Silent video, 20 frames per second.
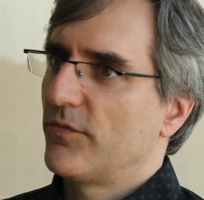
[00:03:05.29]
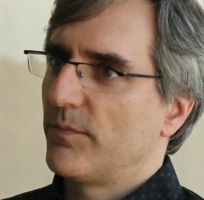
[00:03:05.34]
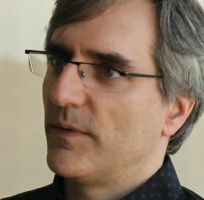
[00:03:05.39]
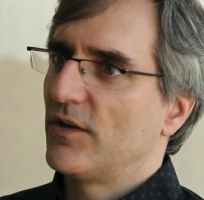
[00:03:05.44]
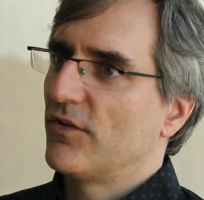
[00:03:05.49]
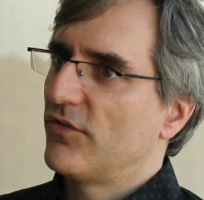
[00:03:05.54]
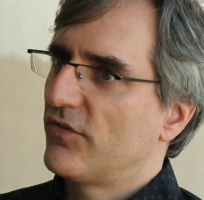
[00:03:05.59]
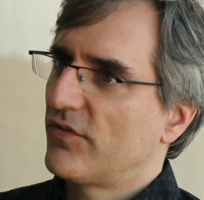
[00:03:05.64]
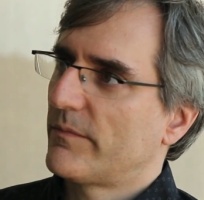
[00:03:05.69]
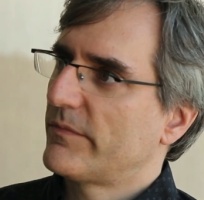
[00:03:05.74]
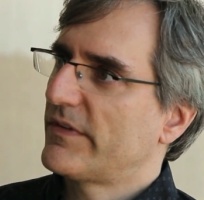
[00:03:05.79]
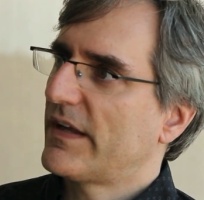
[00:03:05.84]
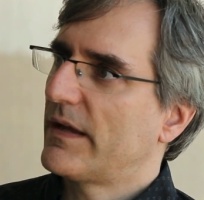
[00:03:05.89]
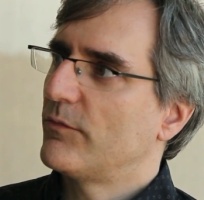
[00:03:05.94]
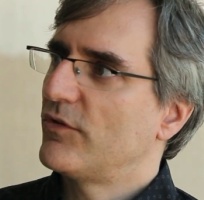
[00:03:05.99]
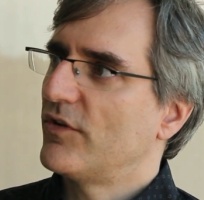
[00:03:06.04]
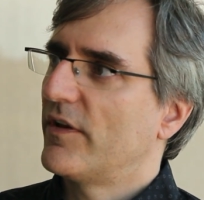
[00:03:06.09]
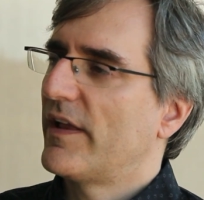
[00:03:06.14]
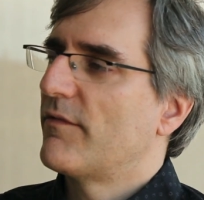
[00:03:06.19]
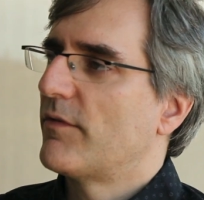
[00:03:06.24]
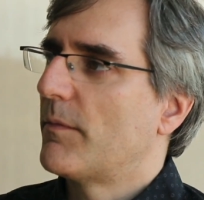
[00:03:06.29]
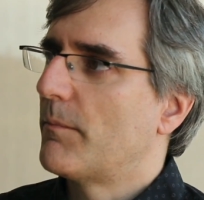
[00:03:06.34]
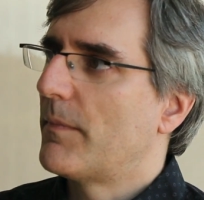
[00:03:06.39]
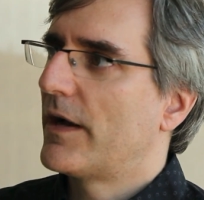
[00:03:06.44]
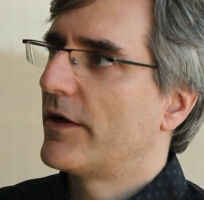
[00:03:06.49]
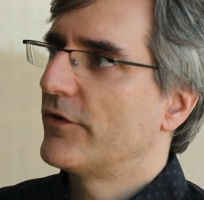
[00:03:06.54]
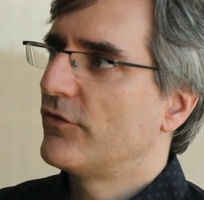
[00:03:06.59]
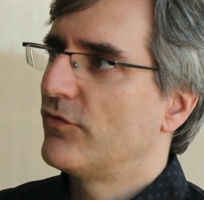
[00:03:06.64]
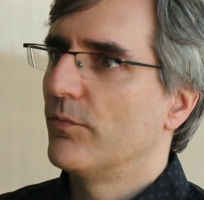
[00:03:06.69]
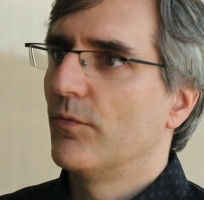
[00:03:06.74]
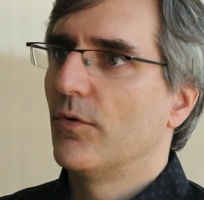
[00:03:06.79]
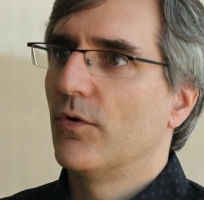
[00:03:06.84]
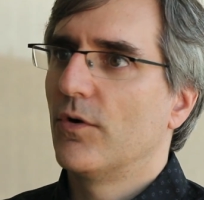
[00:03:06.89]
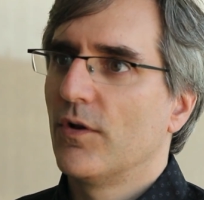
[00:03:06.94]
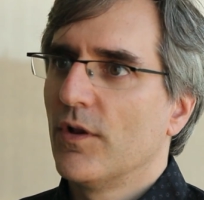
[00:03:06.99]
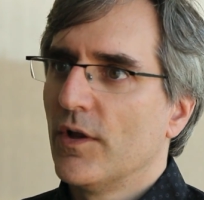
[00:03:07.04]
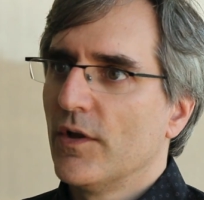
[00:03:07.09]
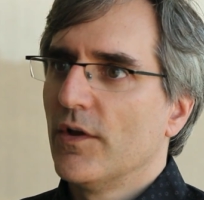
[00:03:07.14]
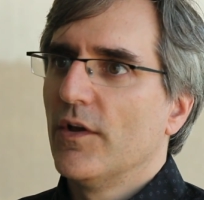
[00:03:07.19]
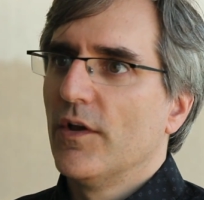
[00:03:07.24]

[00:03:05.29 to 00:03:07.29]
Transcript: Because sometimes you'll have a module